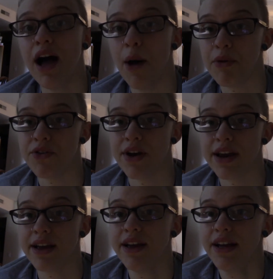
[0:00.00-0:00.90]
up and
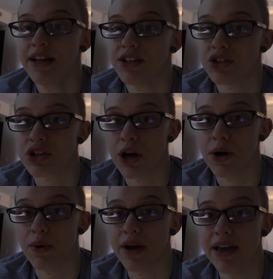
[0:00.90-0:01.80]
running,
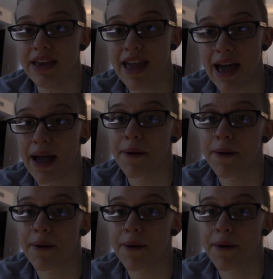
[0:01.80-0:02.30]
so yeah.